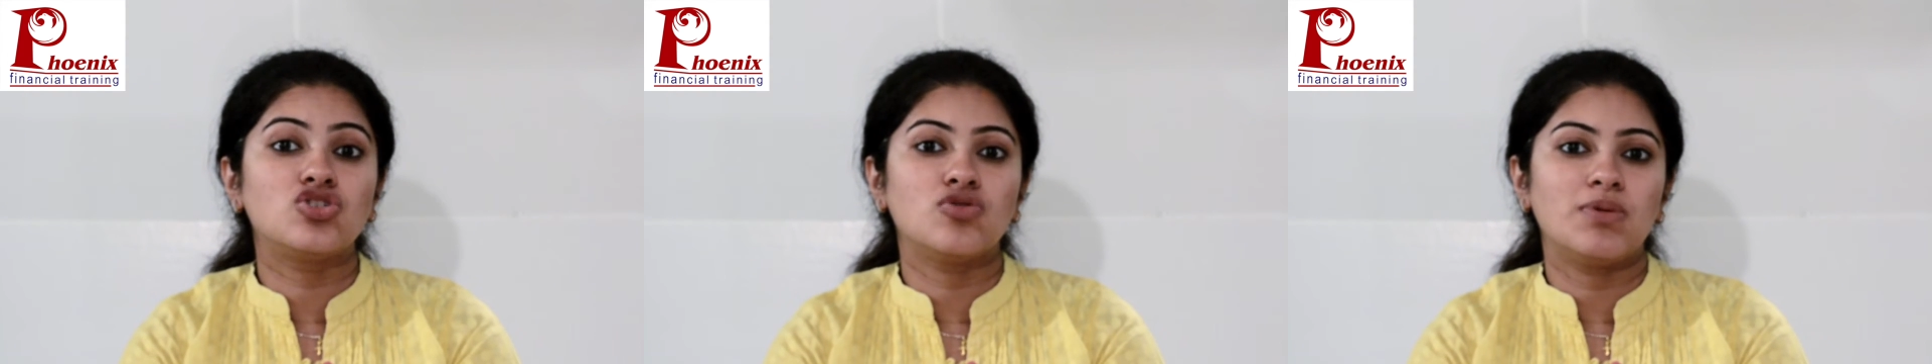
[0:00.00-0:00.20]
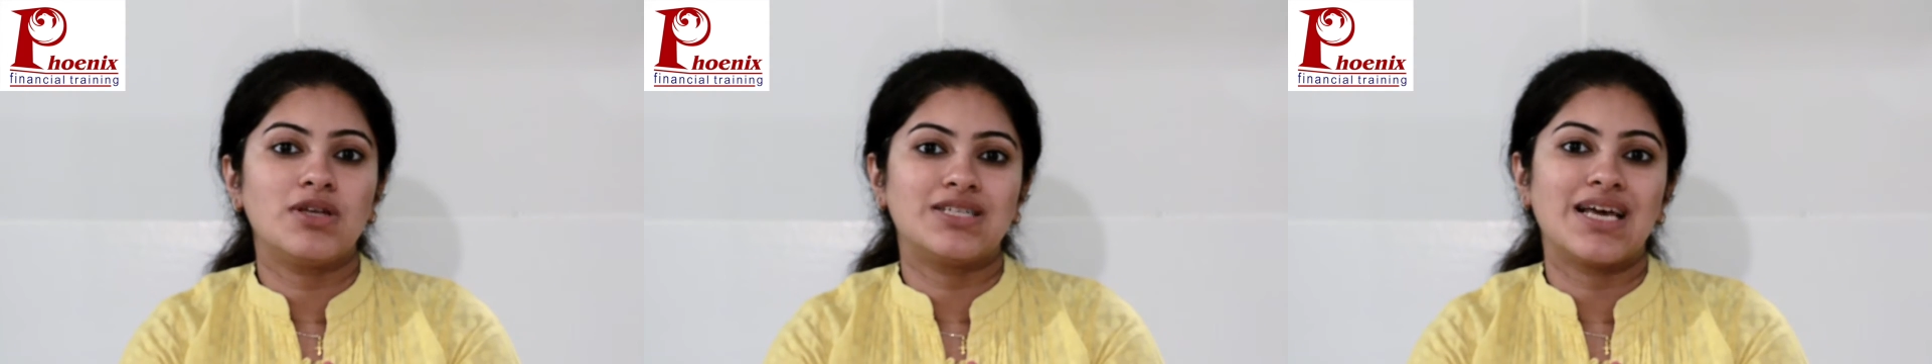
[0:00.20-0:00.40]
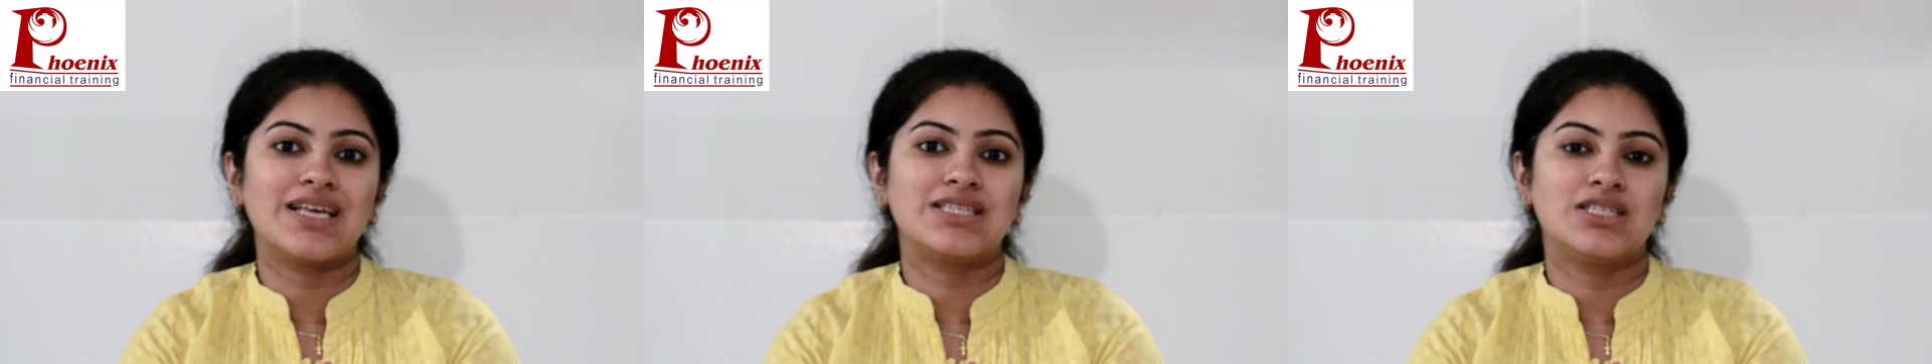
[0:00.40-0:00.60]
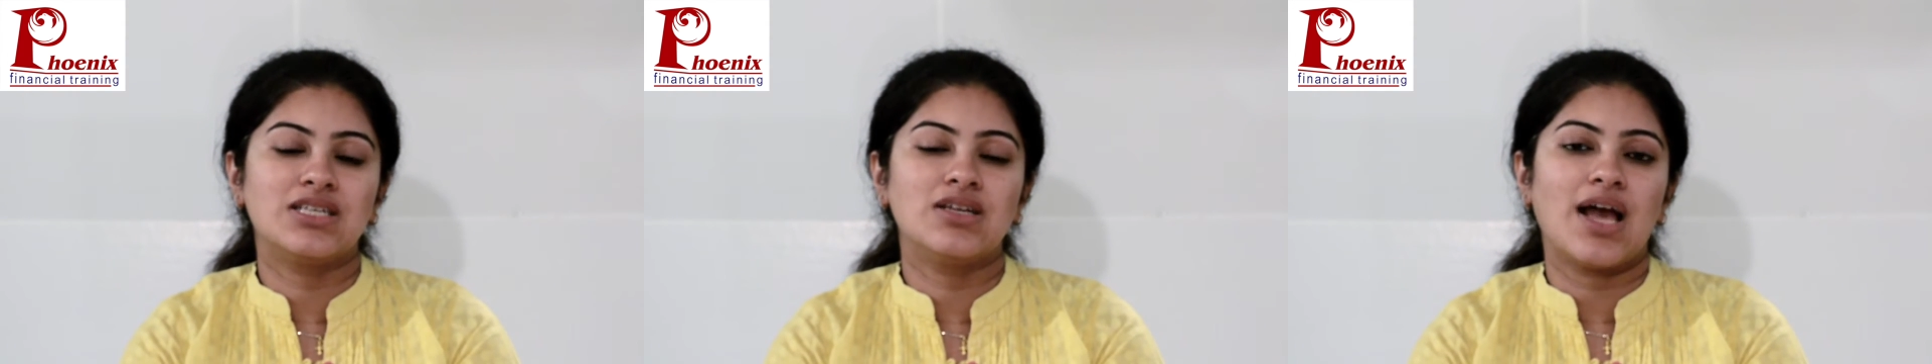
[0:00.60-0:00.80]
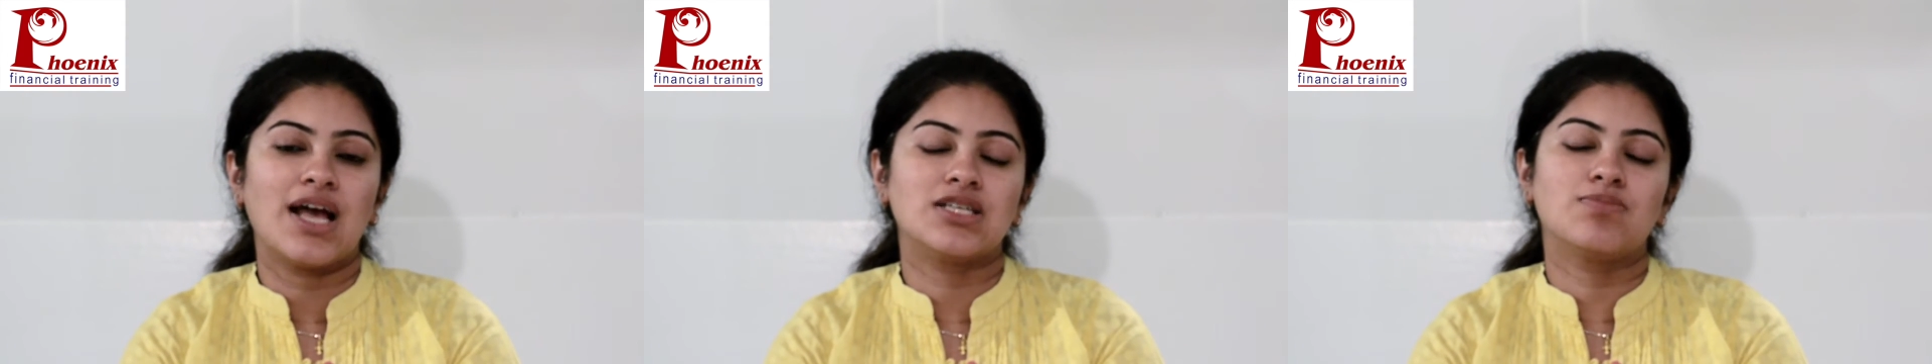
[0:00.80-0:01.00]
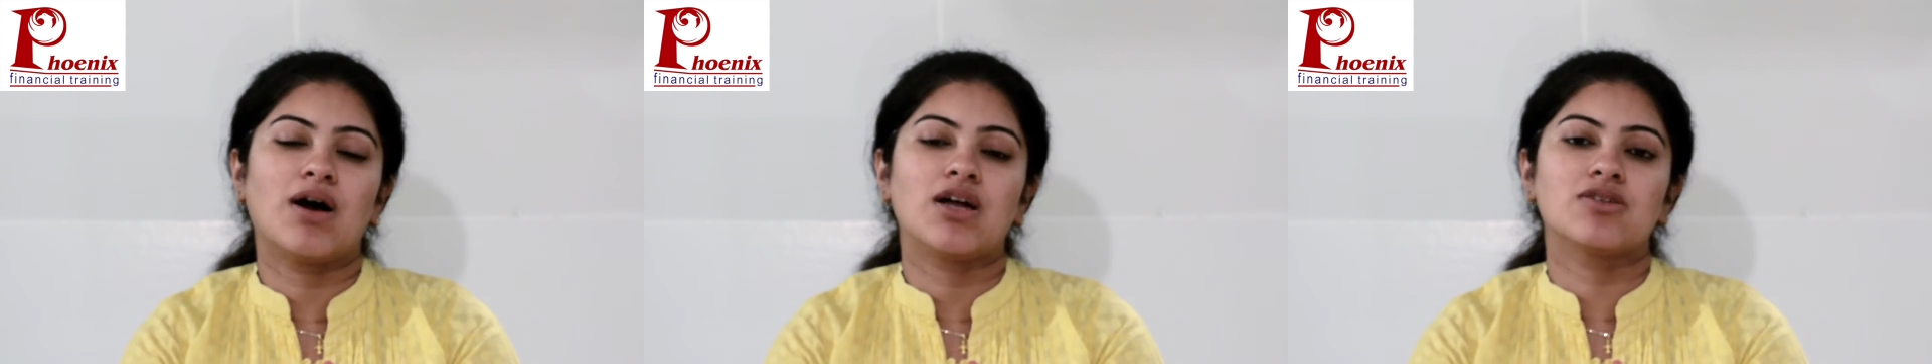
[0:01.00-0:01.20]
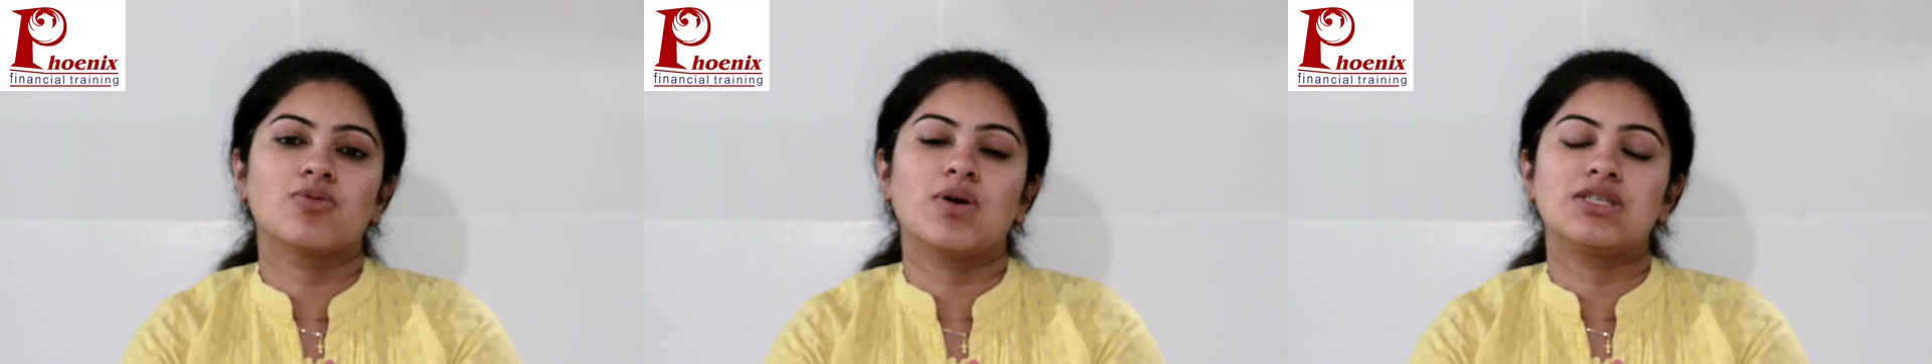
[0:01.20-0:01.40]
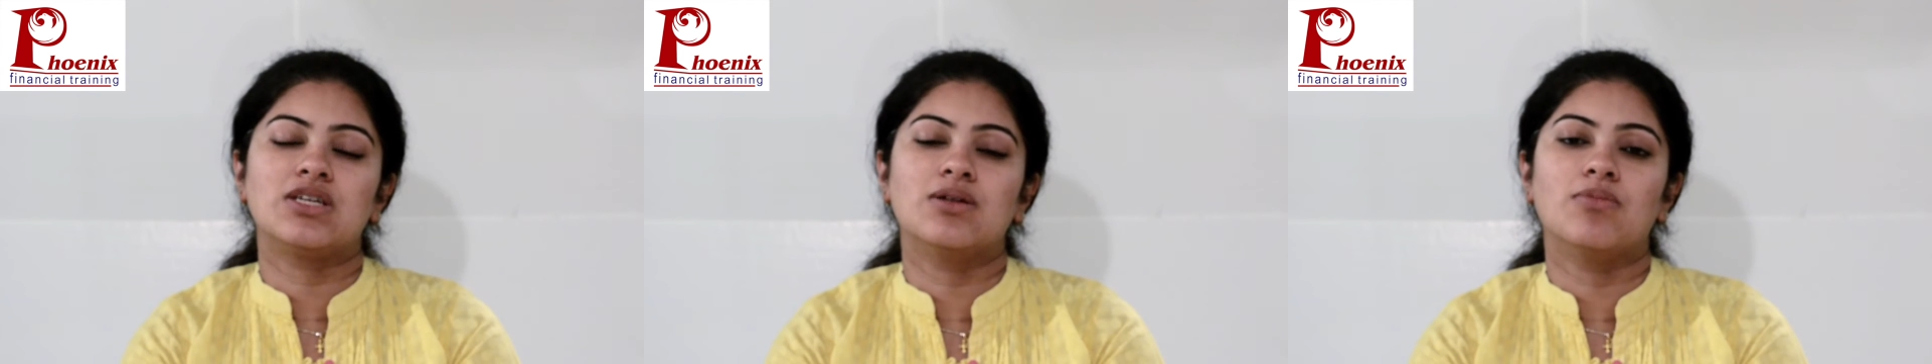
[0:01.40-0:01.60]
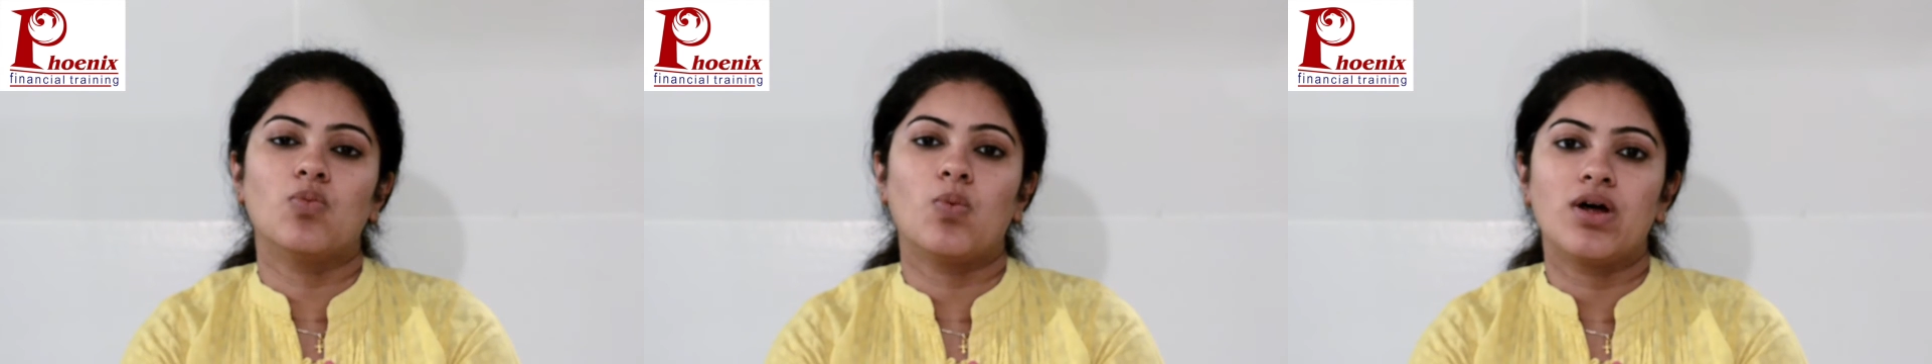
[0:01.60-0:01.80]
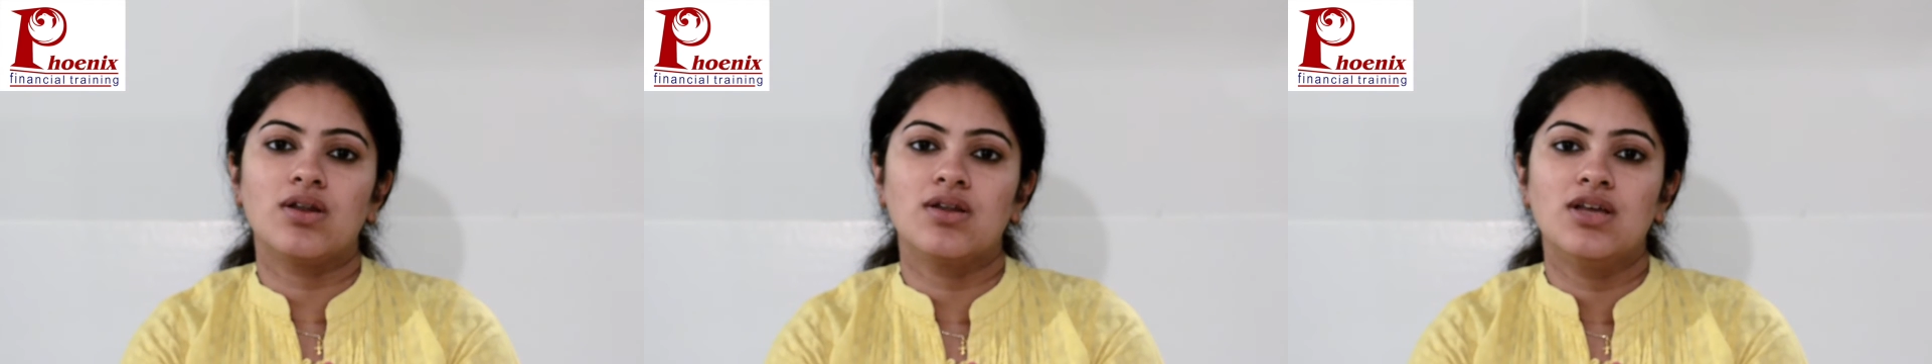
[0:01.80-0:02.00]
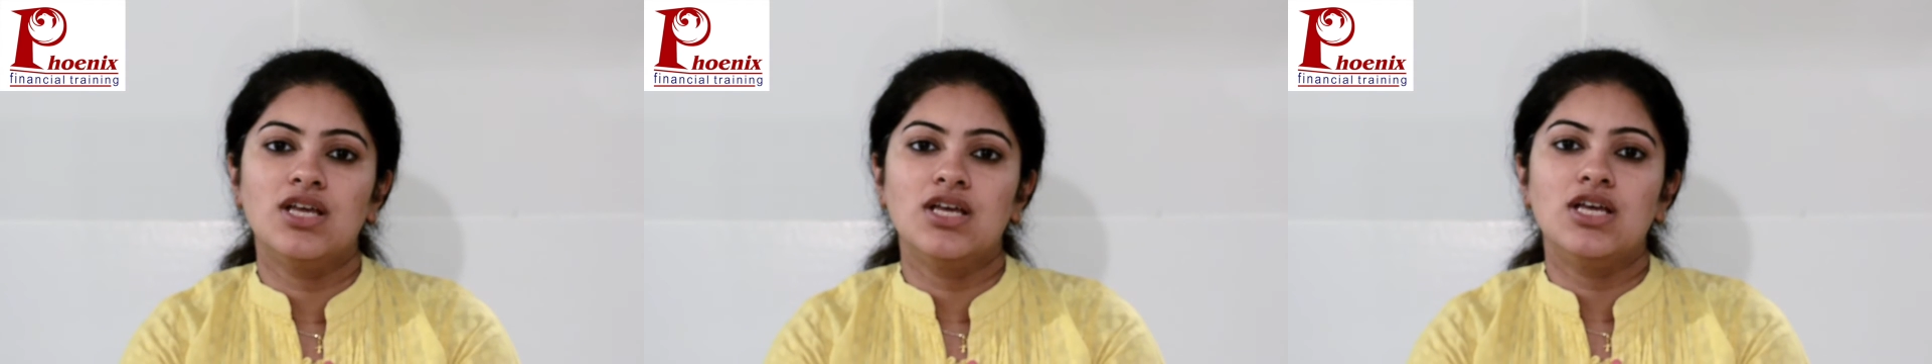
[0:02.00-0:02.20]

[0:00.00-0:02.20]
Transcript: to be tested as part of question number 1.